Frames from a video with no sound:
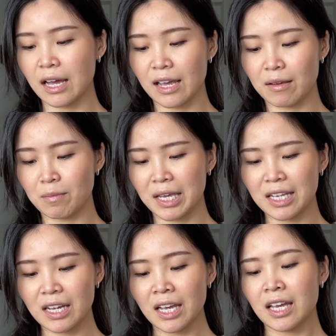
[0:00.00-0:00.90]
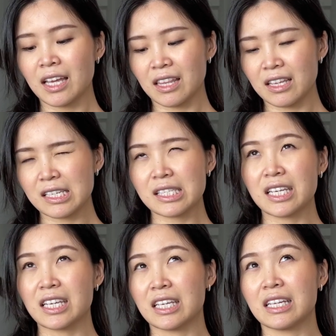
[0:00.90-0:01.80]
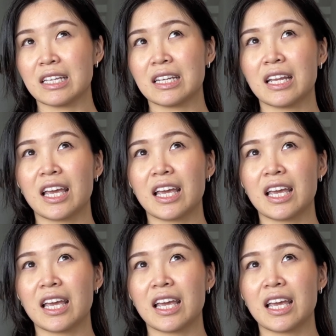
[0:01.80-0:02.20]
I made this in